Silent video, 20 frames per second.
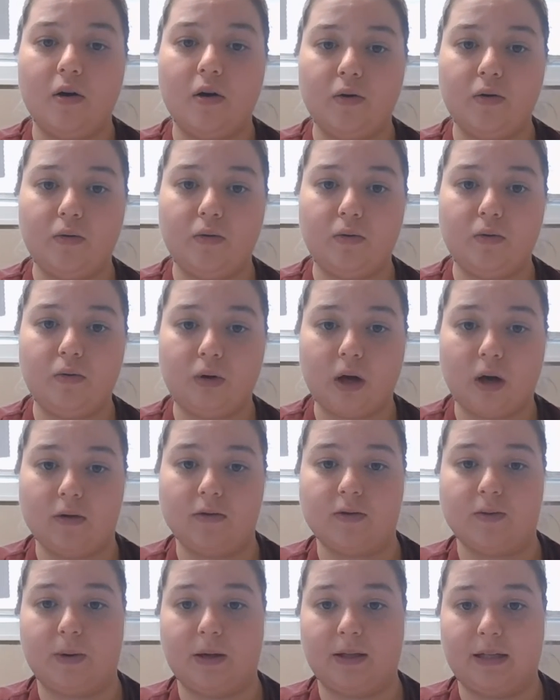Who
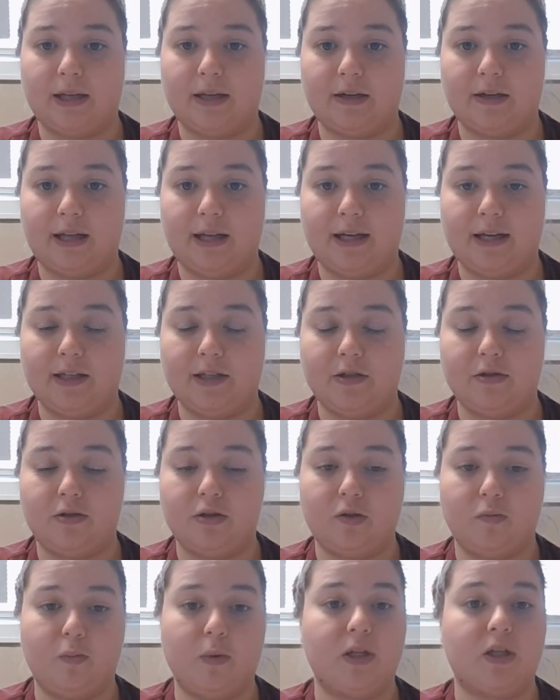knows what letter that is? You
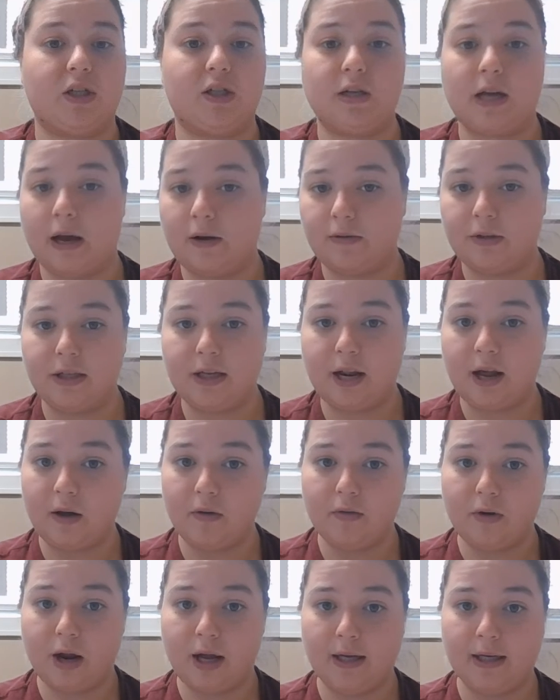should be shouting it
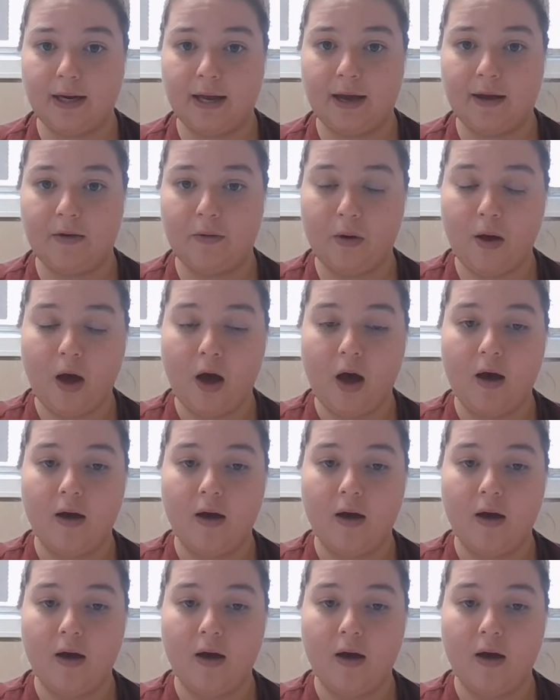out right now.